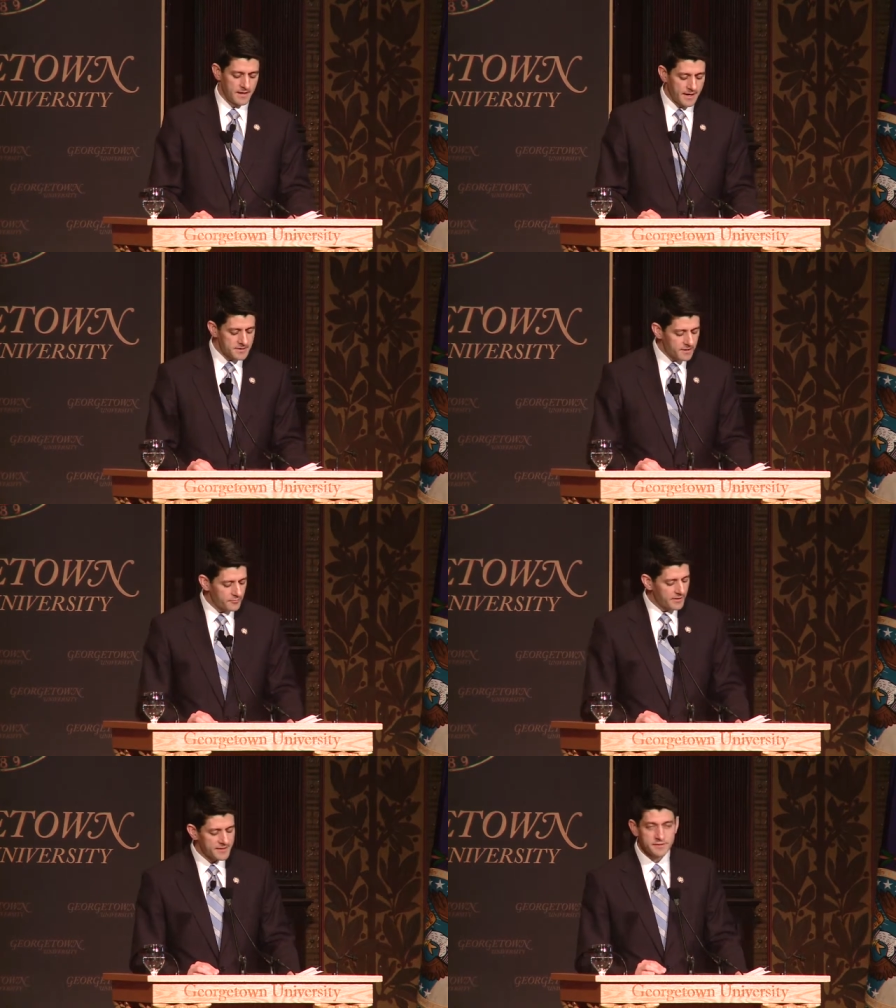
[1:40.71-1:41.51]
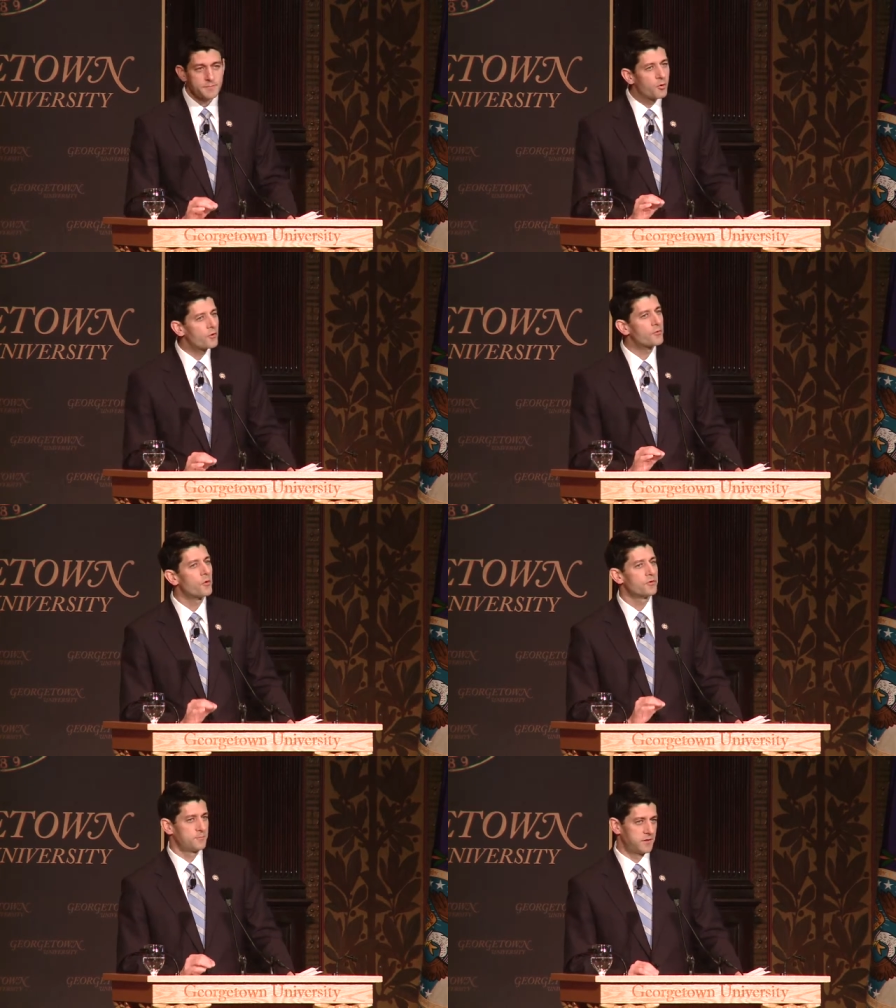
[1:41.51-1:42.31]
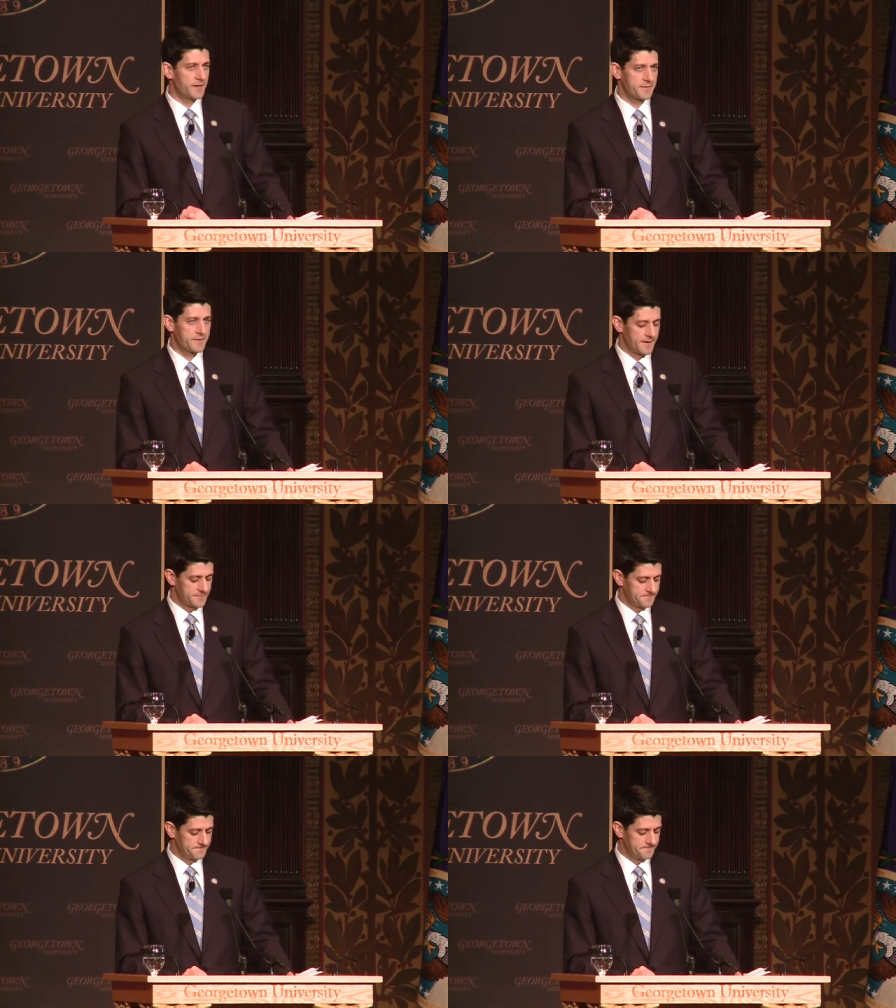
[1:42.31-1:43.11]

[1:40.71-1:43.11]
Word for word: and government has an important role to play in that.